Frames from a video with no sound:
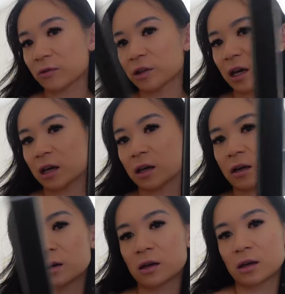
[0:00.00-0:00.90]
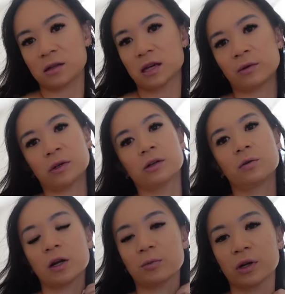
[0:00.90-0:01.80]
every day. And I really don't
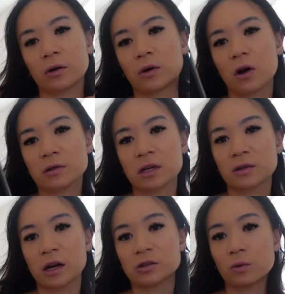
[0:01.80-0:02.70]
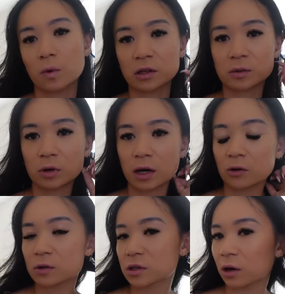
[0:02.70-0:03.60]
want to put out content that I don't want to put
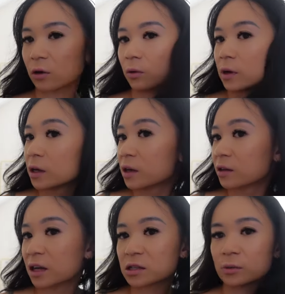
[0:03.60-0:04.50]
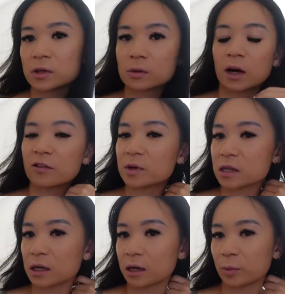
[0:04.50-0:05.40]
out. So that's the reason why I've been
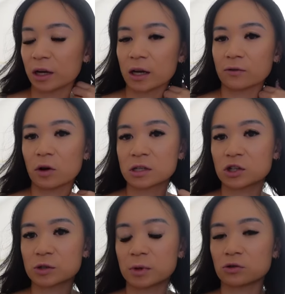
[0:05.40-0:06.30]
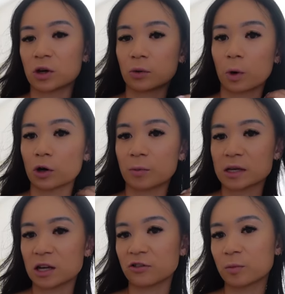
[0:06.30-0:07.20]
taking a break. I've honestly just been trying to work on
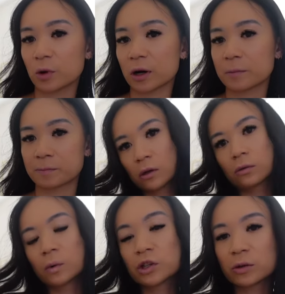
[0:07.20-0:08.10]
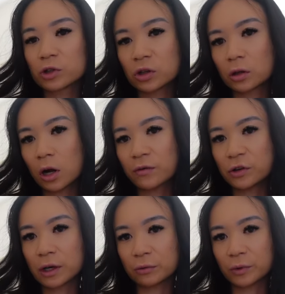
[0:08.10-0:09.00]
myself more, which I'm sure a lot of you
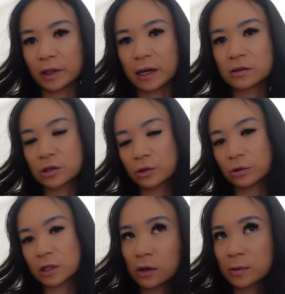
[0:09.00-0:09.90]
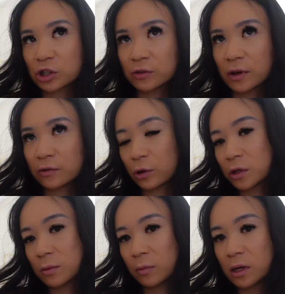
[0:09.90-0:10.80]
can relate to, especially if you have your own
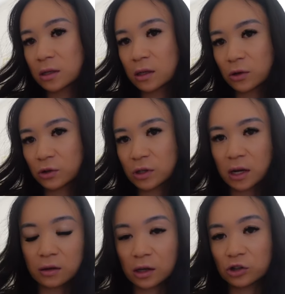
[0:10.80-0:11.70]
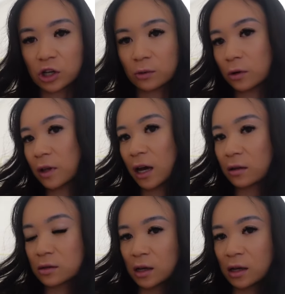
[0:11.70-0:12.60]
small business or just anything in general
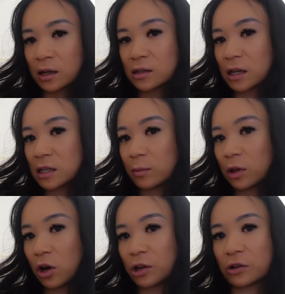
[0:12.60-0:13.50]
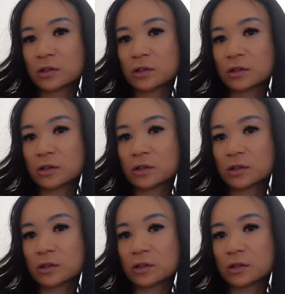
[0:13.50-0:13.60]
that takes up a lot of your